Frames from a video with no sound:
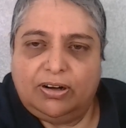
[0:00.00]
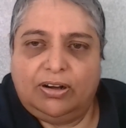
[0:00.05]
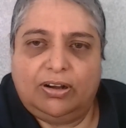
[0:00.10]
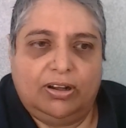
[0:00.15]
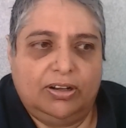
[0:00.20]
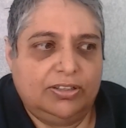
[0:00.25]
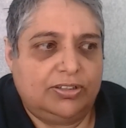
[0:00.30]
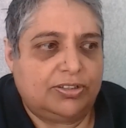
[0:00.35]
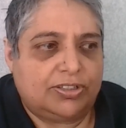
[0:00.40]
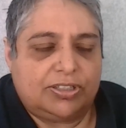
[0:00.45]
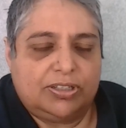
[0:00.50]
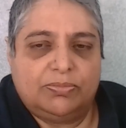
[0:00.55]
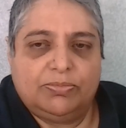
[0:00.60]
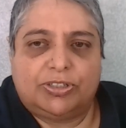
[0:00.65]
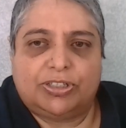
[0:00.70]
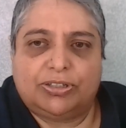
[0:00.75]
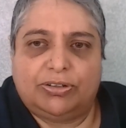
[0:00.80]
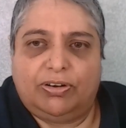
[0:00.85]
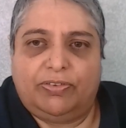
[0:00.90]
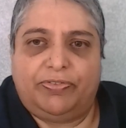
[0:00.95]
onto some
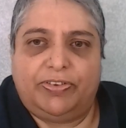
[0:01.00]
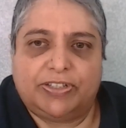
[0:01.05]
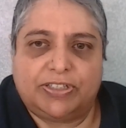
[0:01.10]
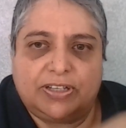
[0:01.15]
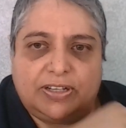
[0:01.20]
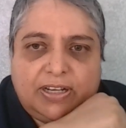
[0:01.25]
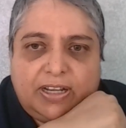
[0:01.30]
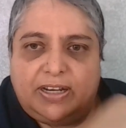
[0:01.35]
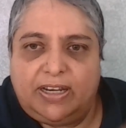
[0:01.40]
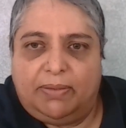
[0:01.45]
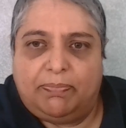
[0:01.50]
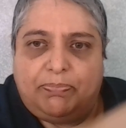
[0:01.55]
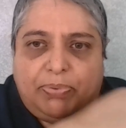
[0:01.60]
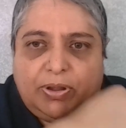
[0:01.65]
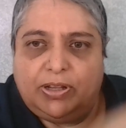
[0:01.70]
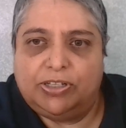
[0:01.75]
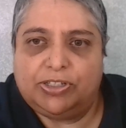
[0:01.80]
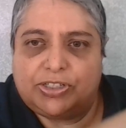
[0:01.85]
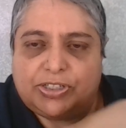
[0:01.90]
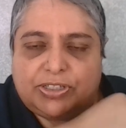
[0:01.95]
surface, and then they
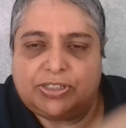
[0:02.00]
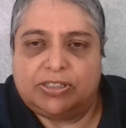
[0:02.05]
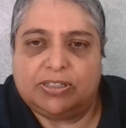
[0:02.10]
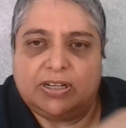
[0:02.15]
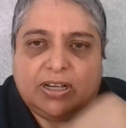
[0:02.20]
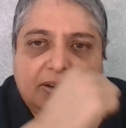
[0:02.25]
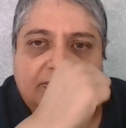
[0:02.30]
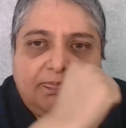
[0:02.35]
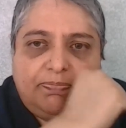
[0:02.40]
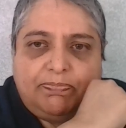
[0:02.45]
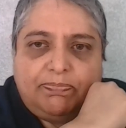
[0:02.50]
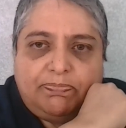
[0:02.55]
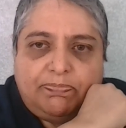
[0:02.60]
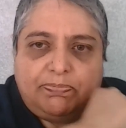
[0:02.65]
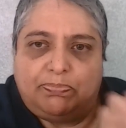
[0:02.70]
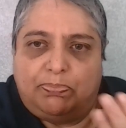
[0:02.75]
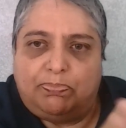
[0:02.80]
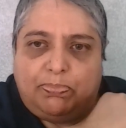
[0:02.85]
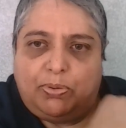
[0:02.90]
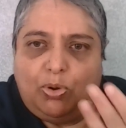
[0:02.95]
punch and
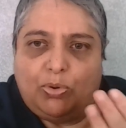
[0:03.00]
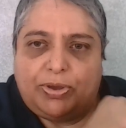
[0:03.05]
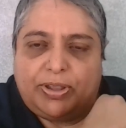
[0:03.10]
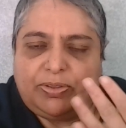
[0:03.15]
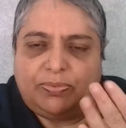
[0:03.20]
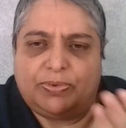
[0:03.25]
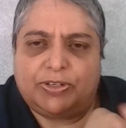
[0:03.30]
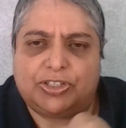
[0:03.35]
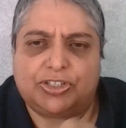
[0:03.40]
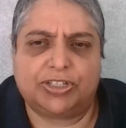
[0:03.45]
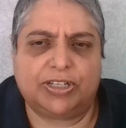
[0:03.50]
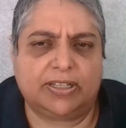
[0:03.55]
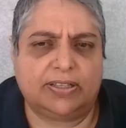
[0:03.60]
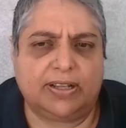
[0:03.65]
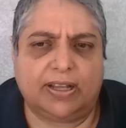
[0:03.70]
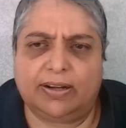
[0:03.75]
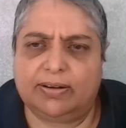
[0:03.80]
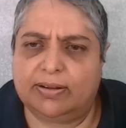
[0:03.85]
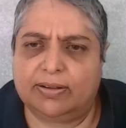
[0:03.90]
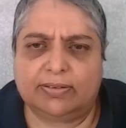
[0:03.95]
poke it with shit.
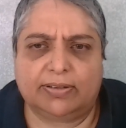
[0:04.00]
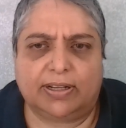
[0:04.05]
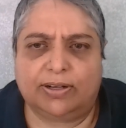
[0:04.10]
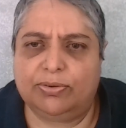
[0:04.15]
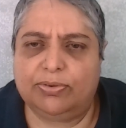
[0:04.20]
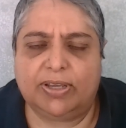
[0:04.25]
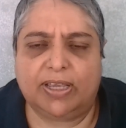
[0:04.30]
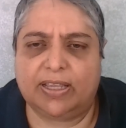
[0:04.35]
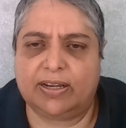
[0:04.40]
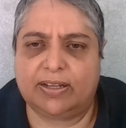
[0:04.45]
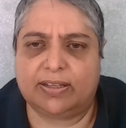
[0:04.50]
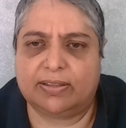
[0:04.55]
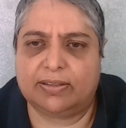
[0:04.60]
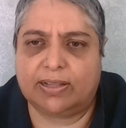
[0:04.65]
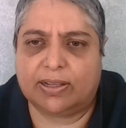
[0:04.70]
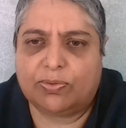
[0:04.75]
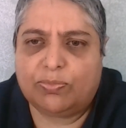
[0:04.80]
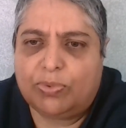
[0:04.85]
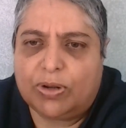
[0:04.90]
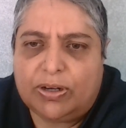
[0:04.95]
I don't get it.
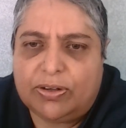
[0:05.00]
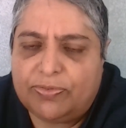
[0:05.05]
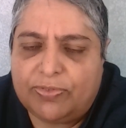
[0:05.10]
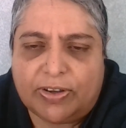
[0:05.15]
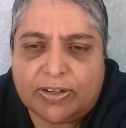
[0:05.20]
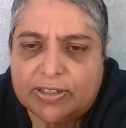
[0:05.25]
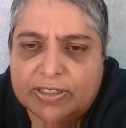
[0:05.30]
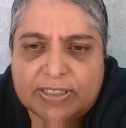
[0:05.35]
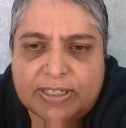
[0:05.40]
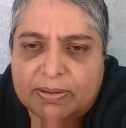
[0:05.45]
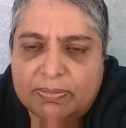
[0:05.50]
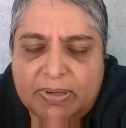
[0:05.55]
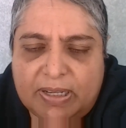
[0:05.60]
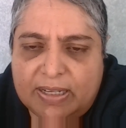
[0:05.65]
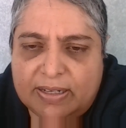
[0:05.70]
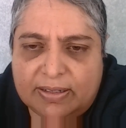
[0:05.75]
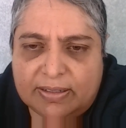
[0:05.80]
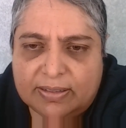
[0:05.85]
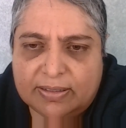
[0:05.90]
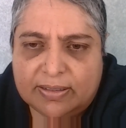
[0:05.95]
Like, what the fuck does that
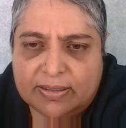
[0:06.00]
mean?